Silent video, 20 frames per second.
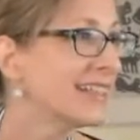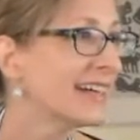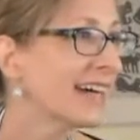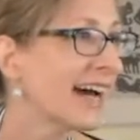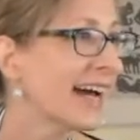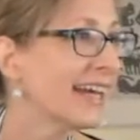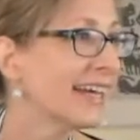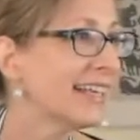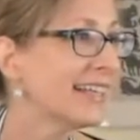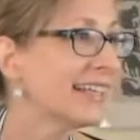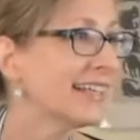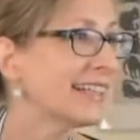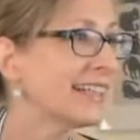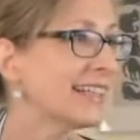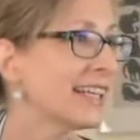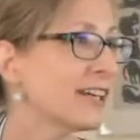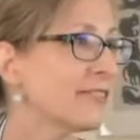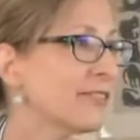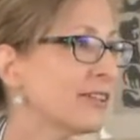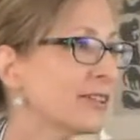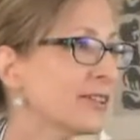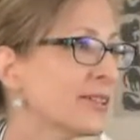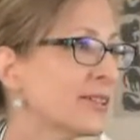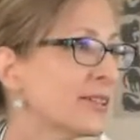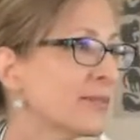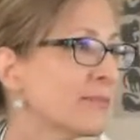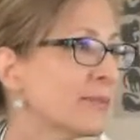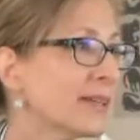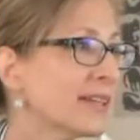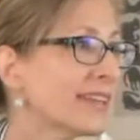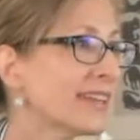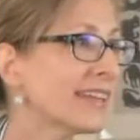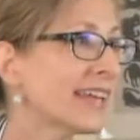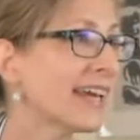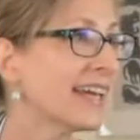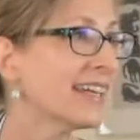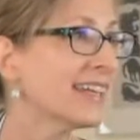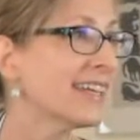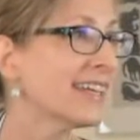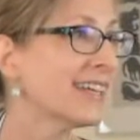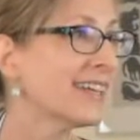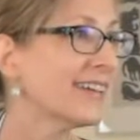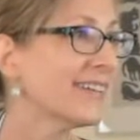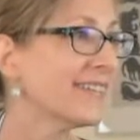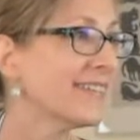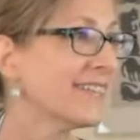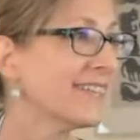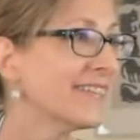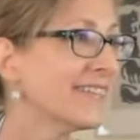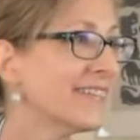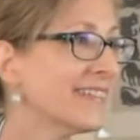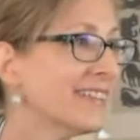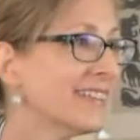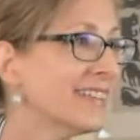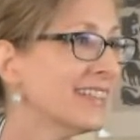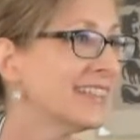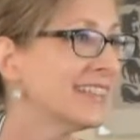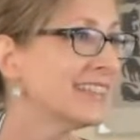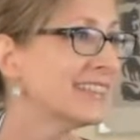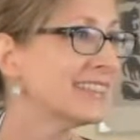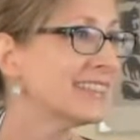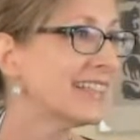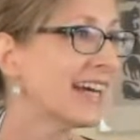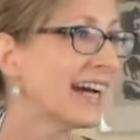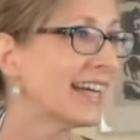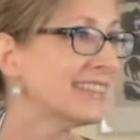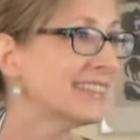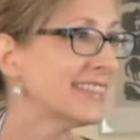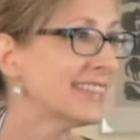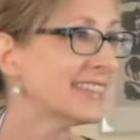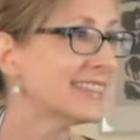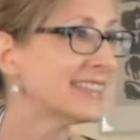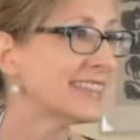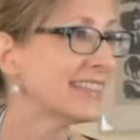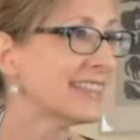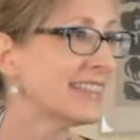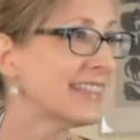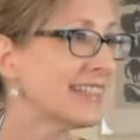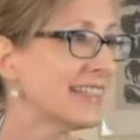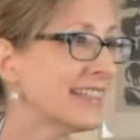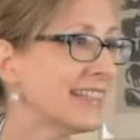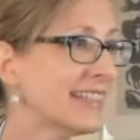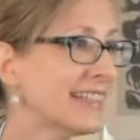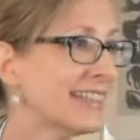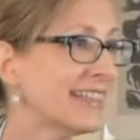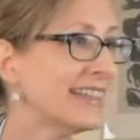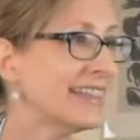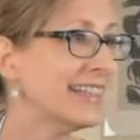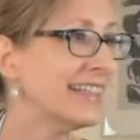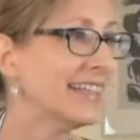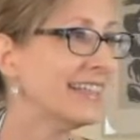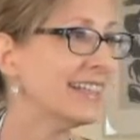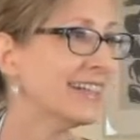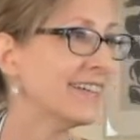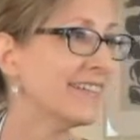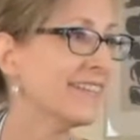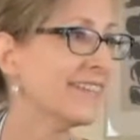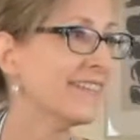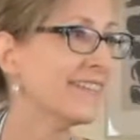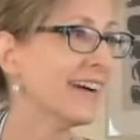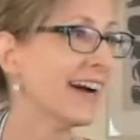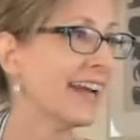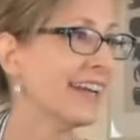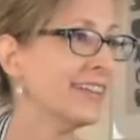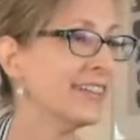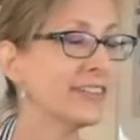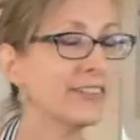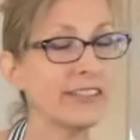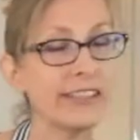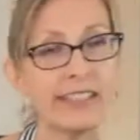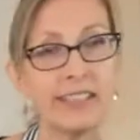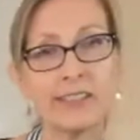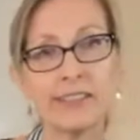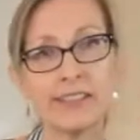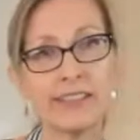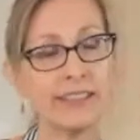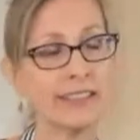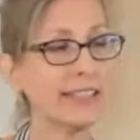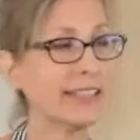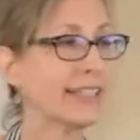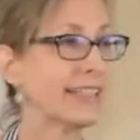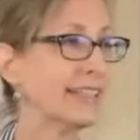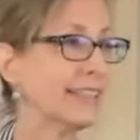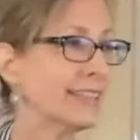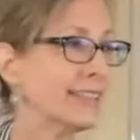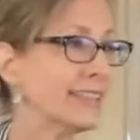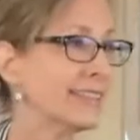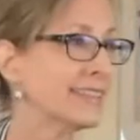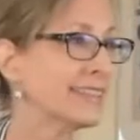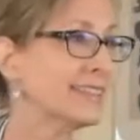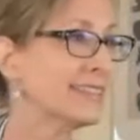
Hi, Helena. Love your cookbook. Thank you. Hi, Cicely. Leo. I know, Leo the lion.